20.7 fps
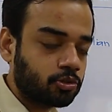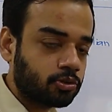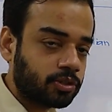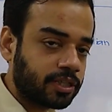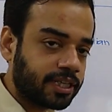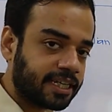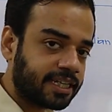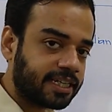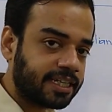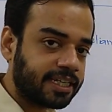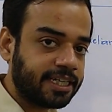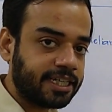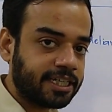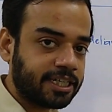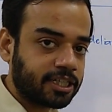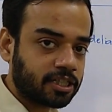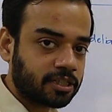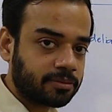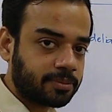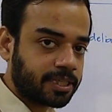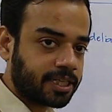so they can
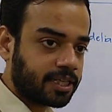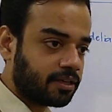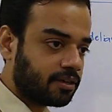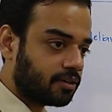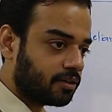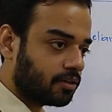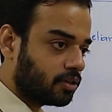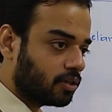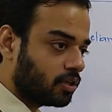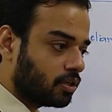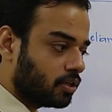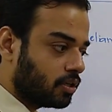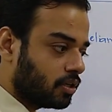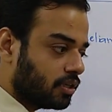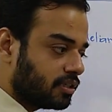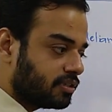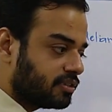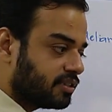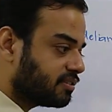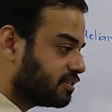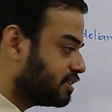interbreed.
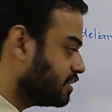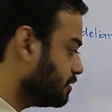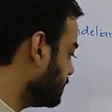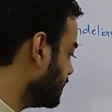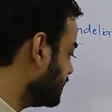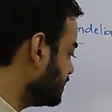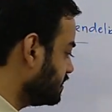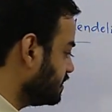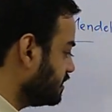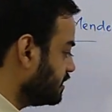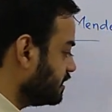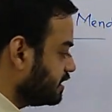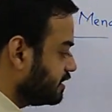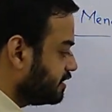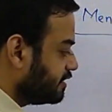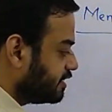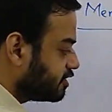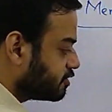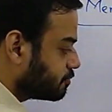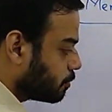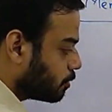Just imagine
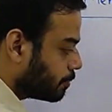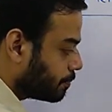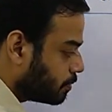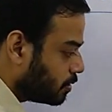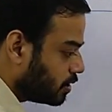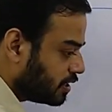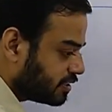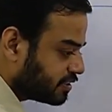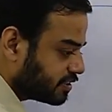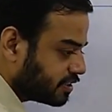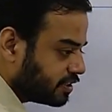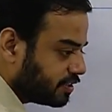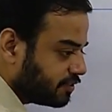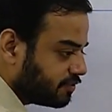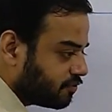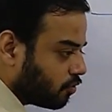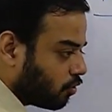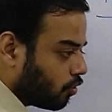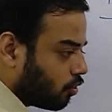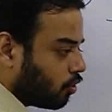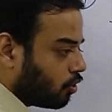in this population,
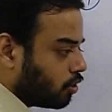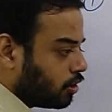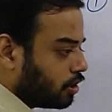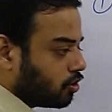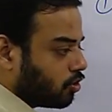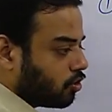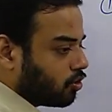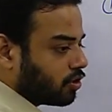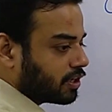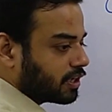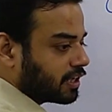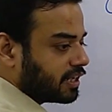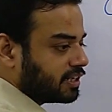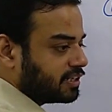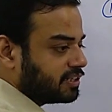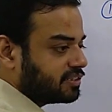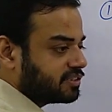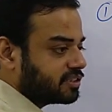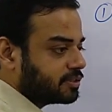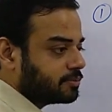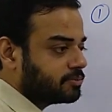if all the
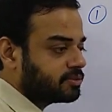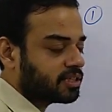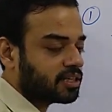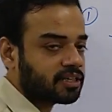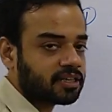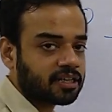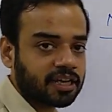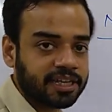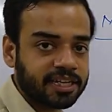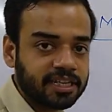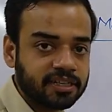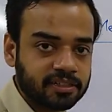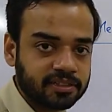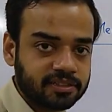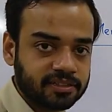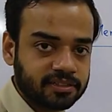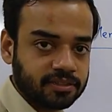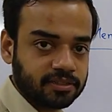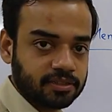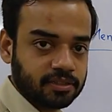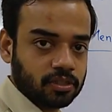organisms are
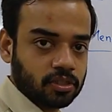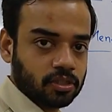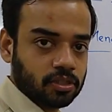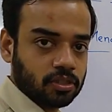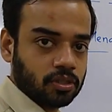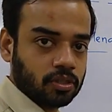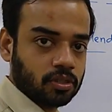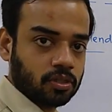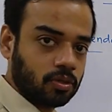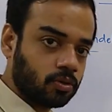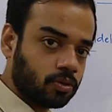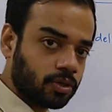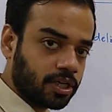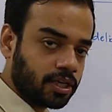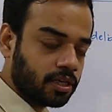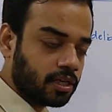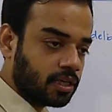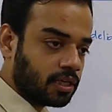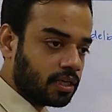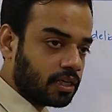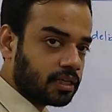tigers,
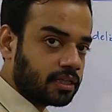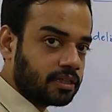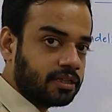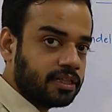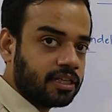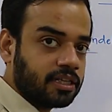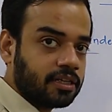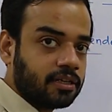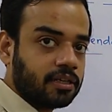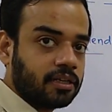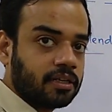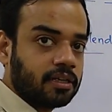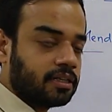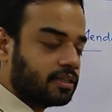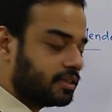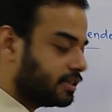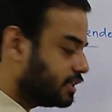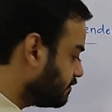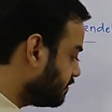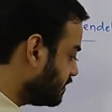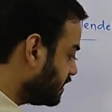okay, then
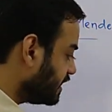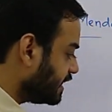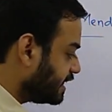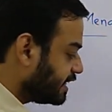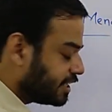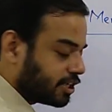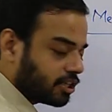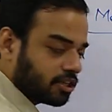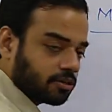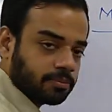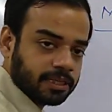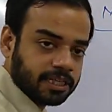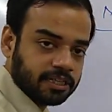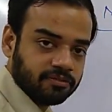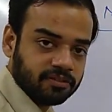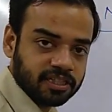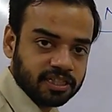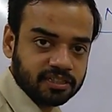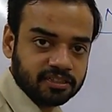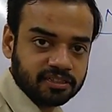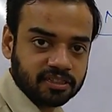they will interbreed
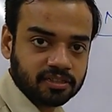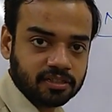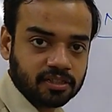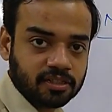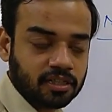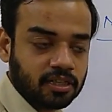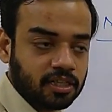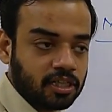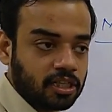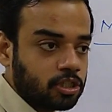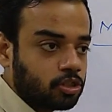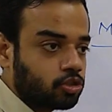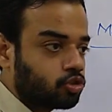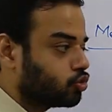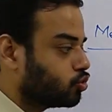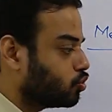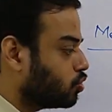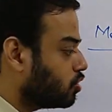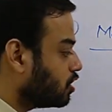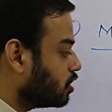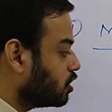with each other.
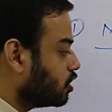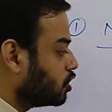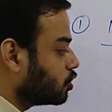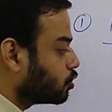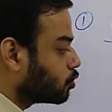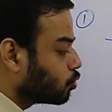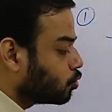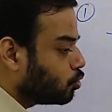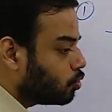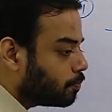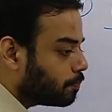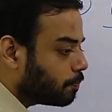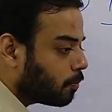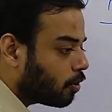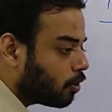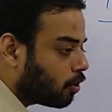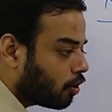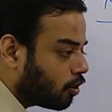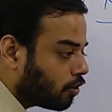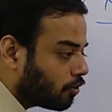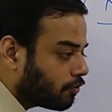So a group
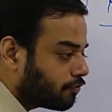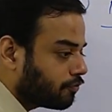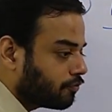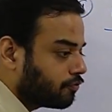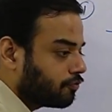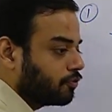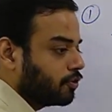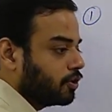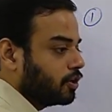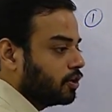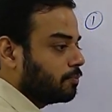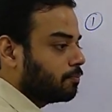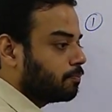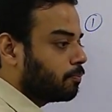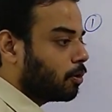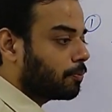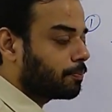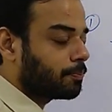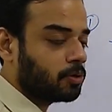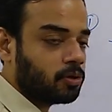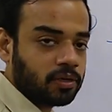of
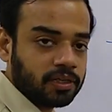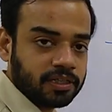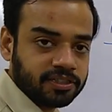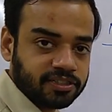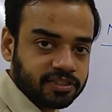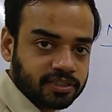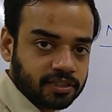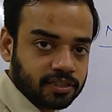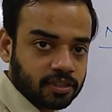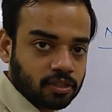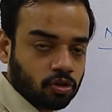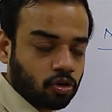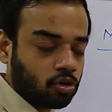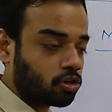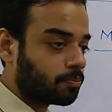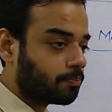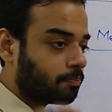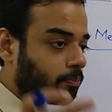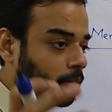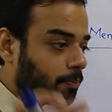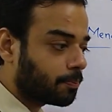population
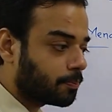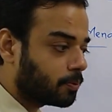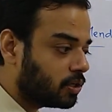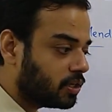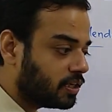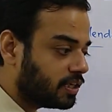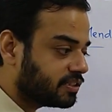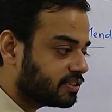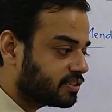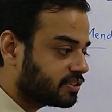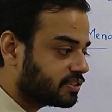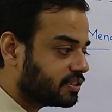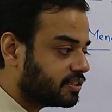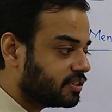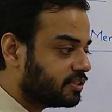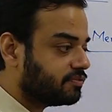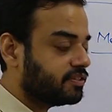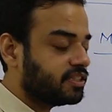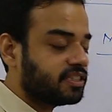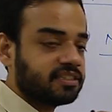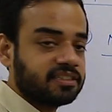or a
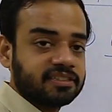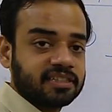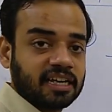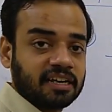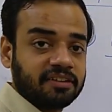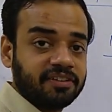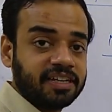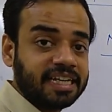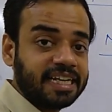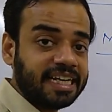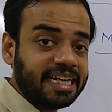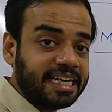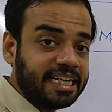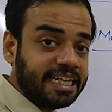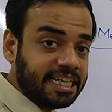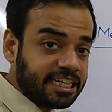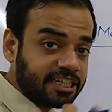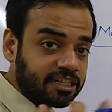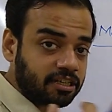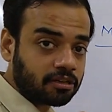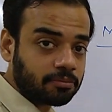population which is having
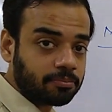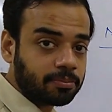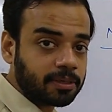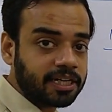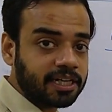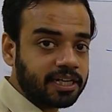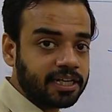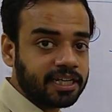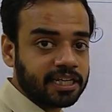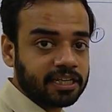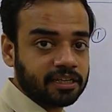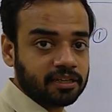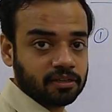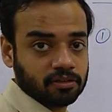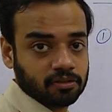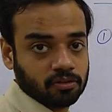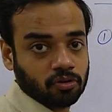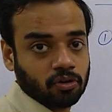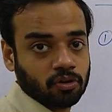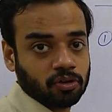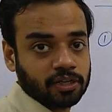
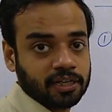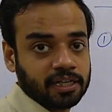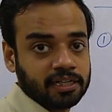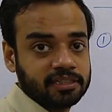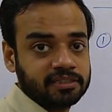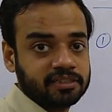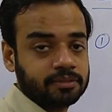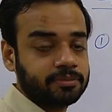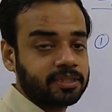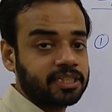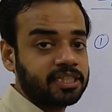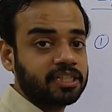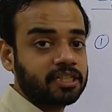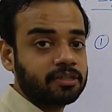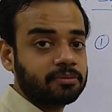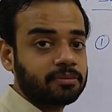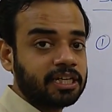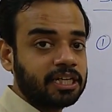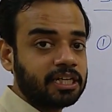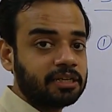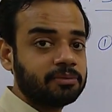interbreeding organisms,
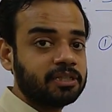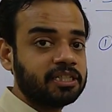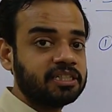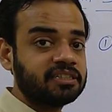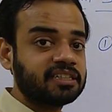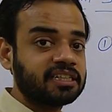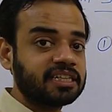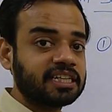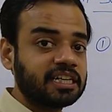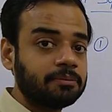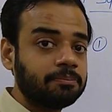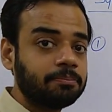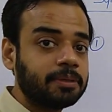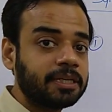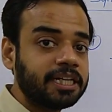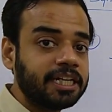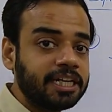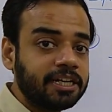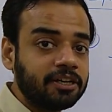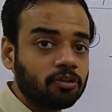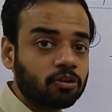interbreeding means they can
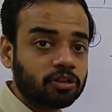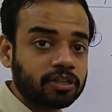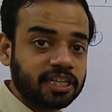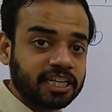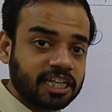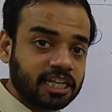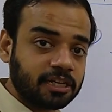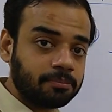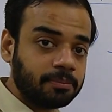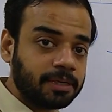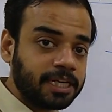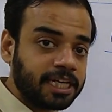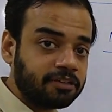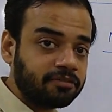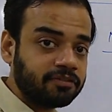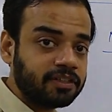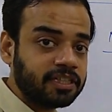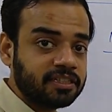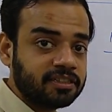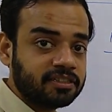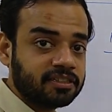breed or they can mate
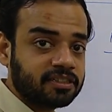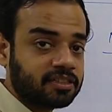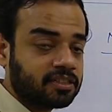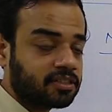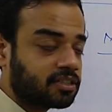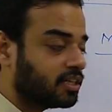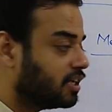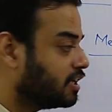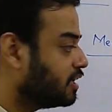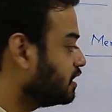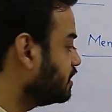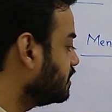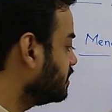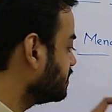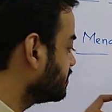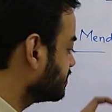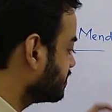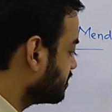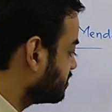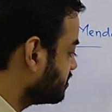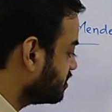with each other.
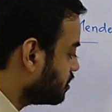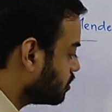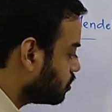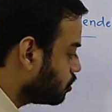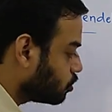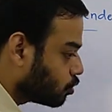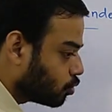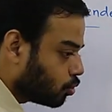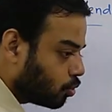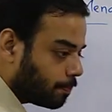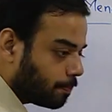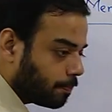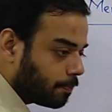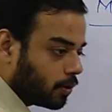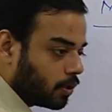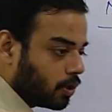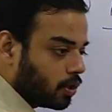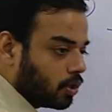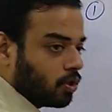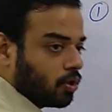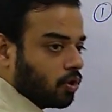Such a
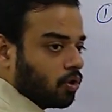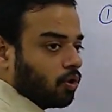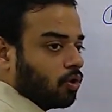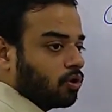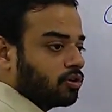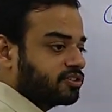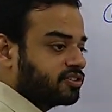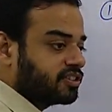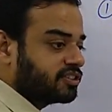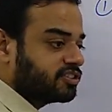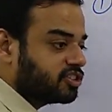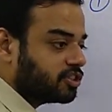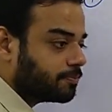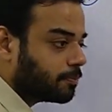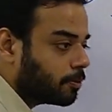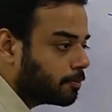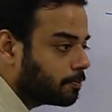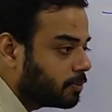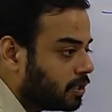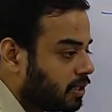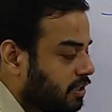group or such a
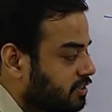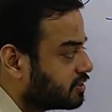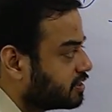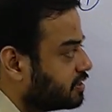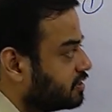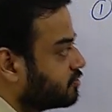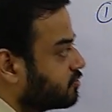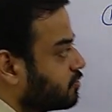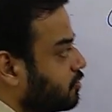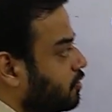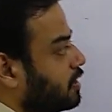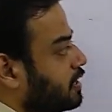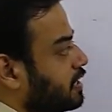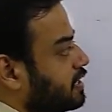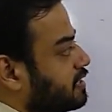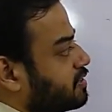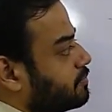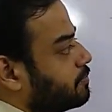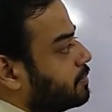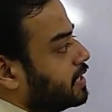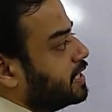population is called
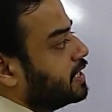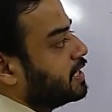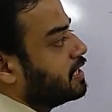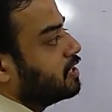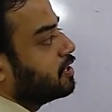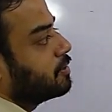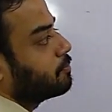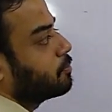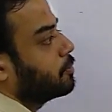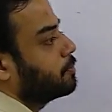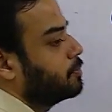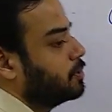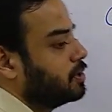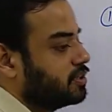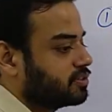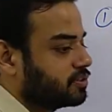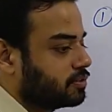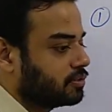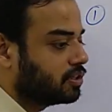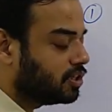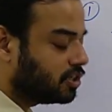as a Mendelian
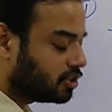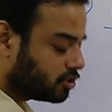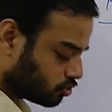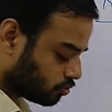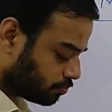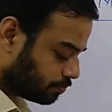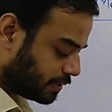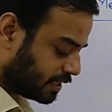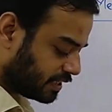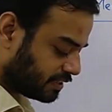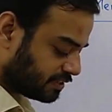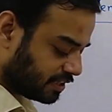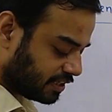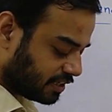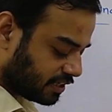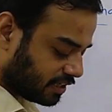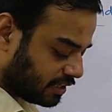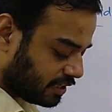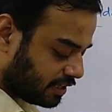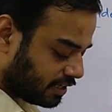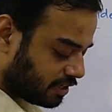population. So
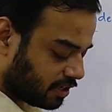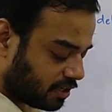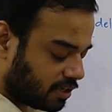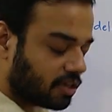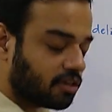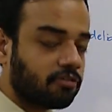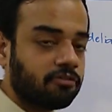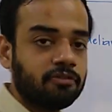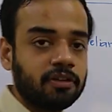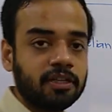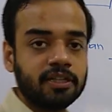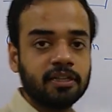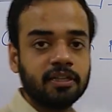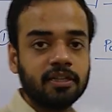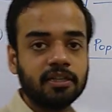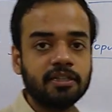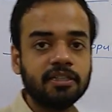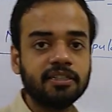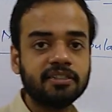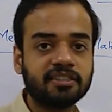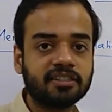basically,
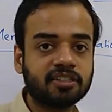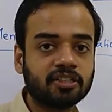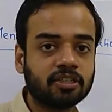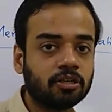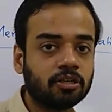when this